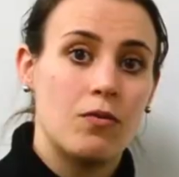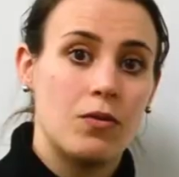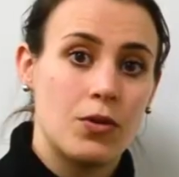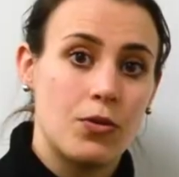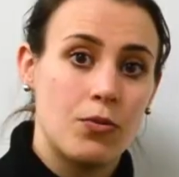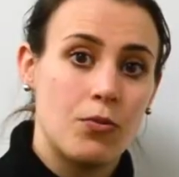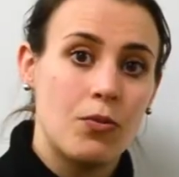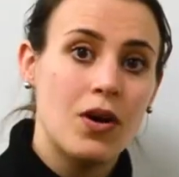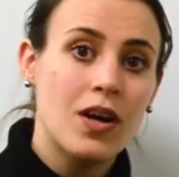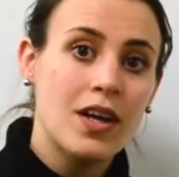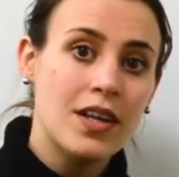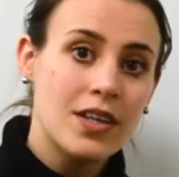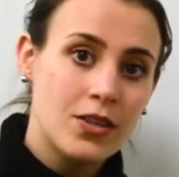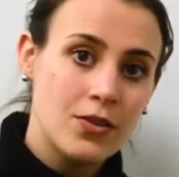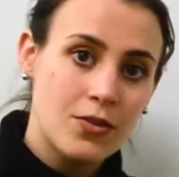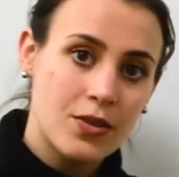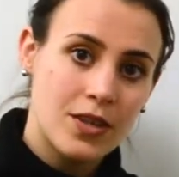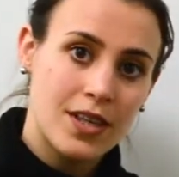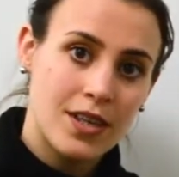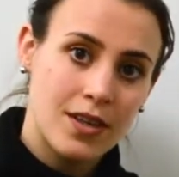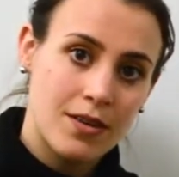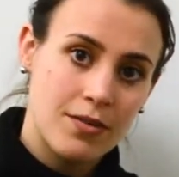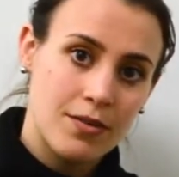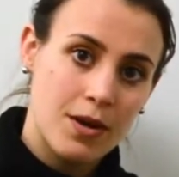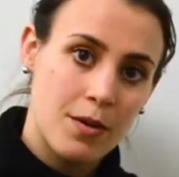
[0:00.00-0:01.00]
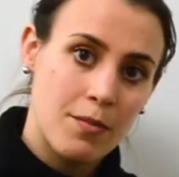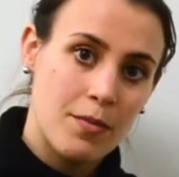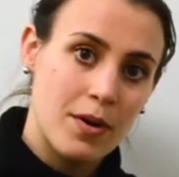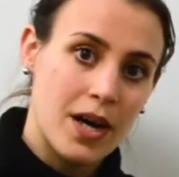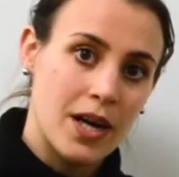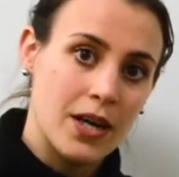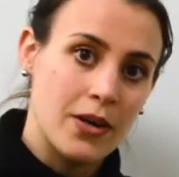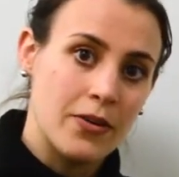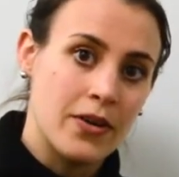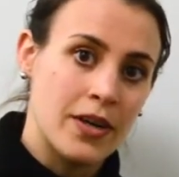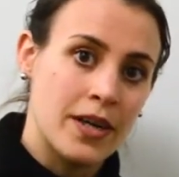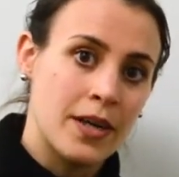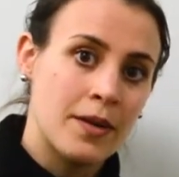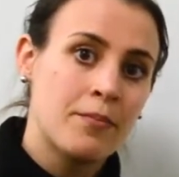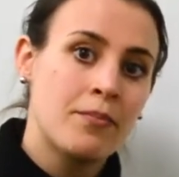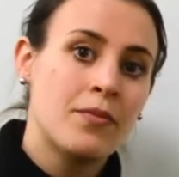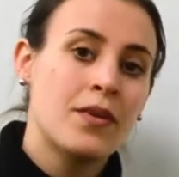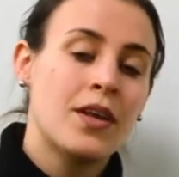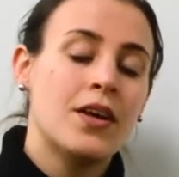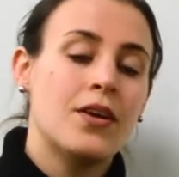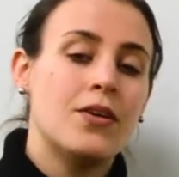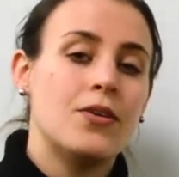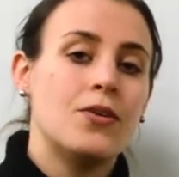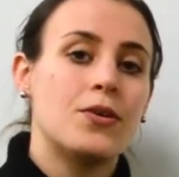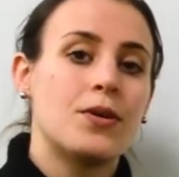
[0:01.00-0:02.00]
With 1 unit of compottery,
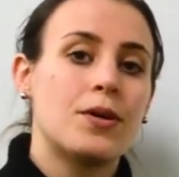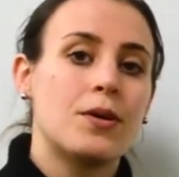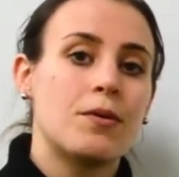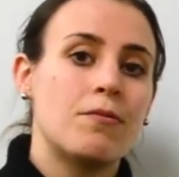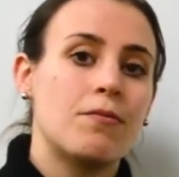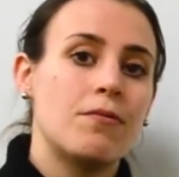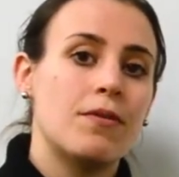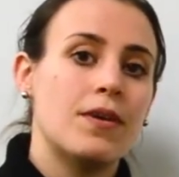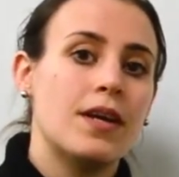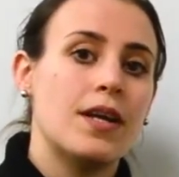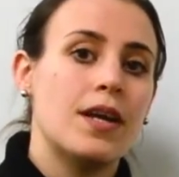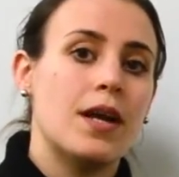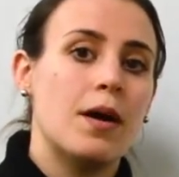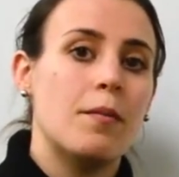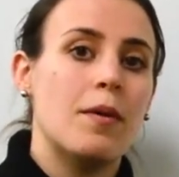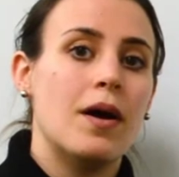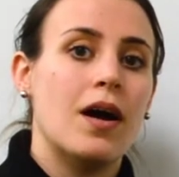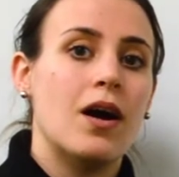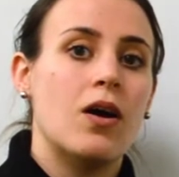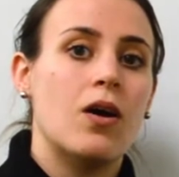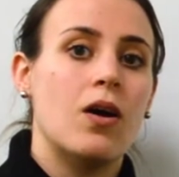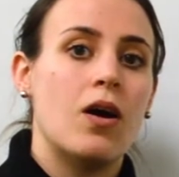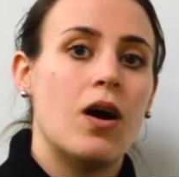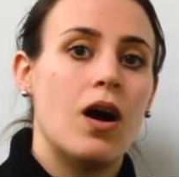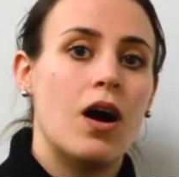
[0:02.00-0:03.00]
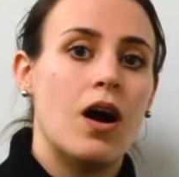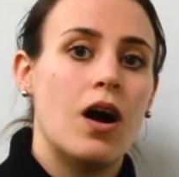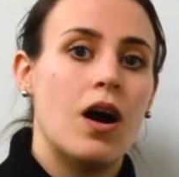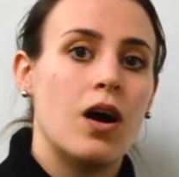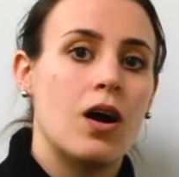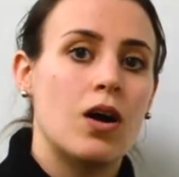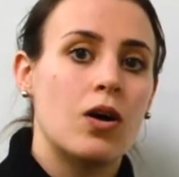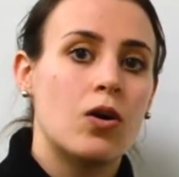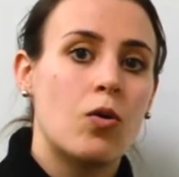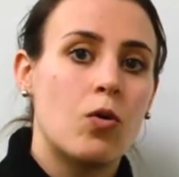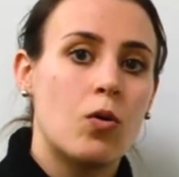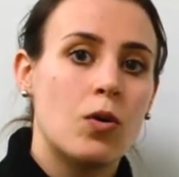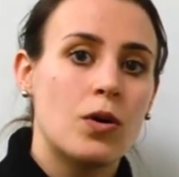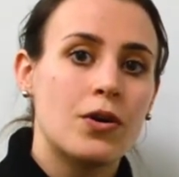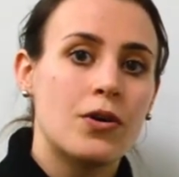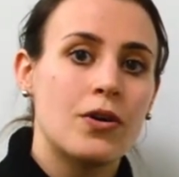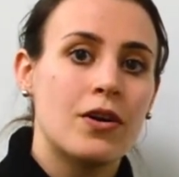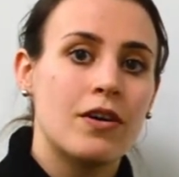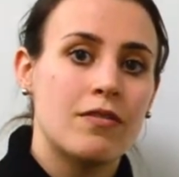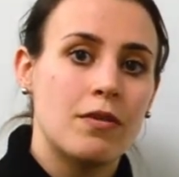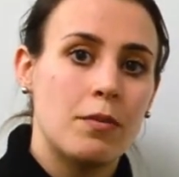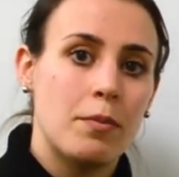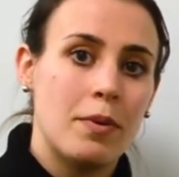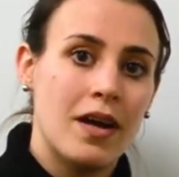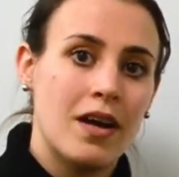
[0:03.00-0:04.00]
you can fit about
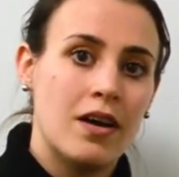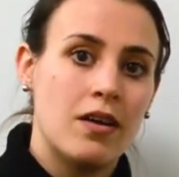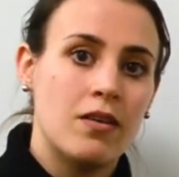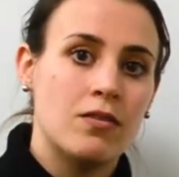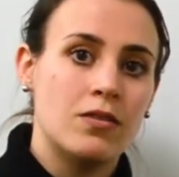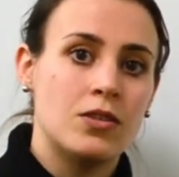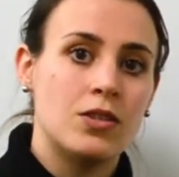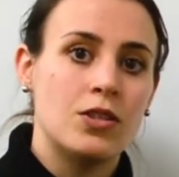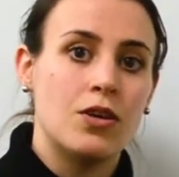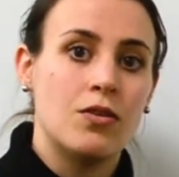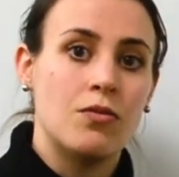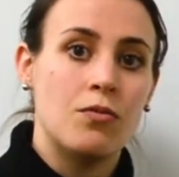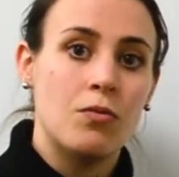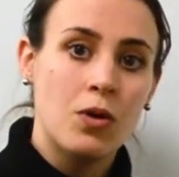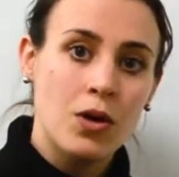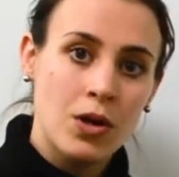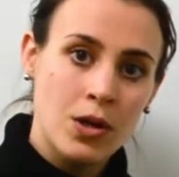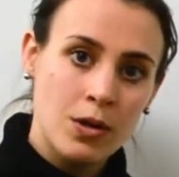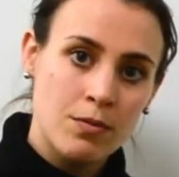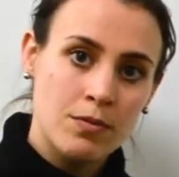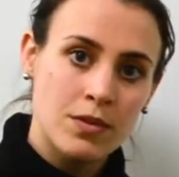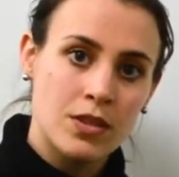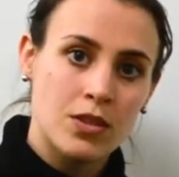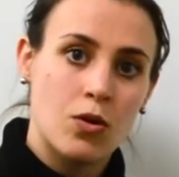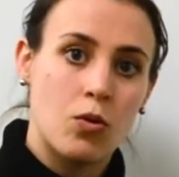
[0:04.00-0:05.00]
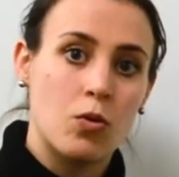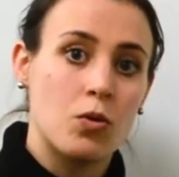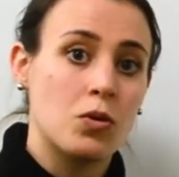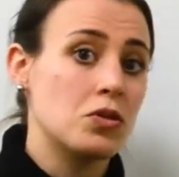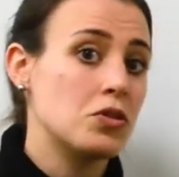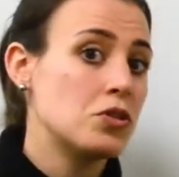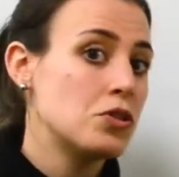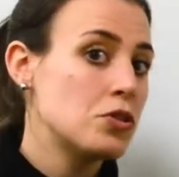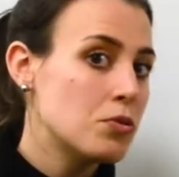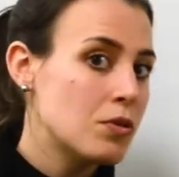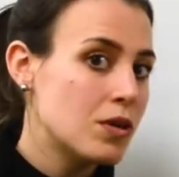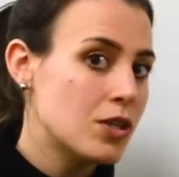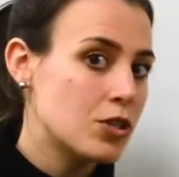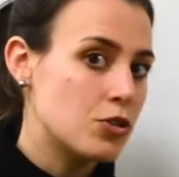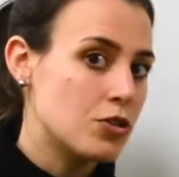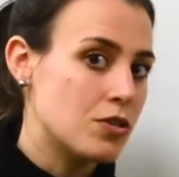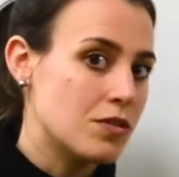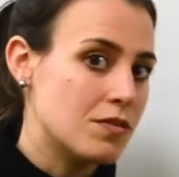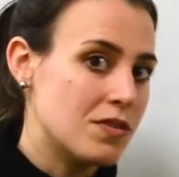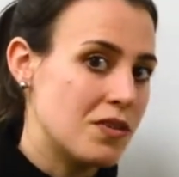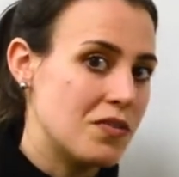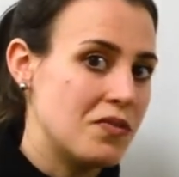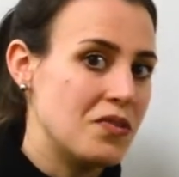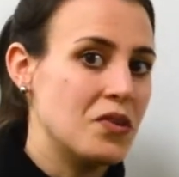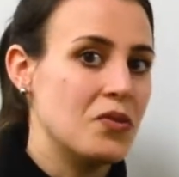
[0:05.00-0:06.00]
1/4 pound of worms, or
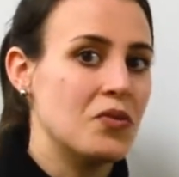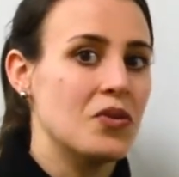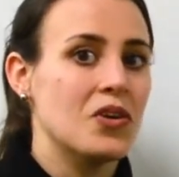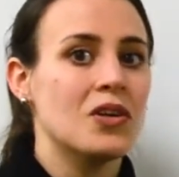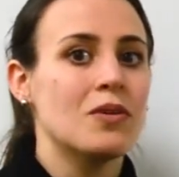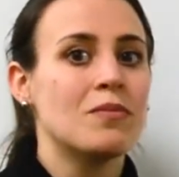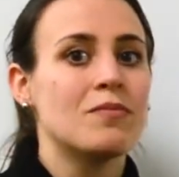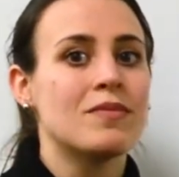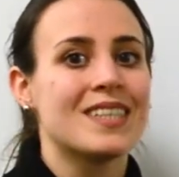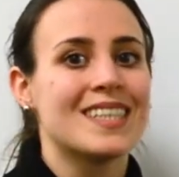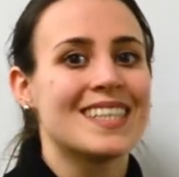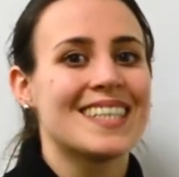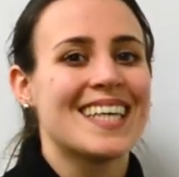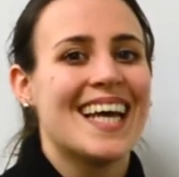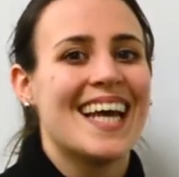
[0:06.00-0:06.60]
250 worms,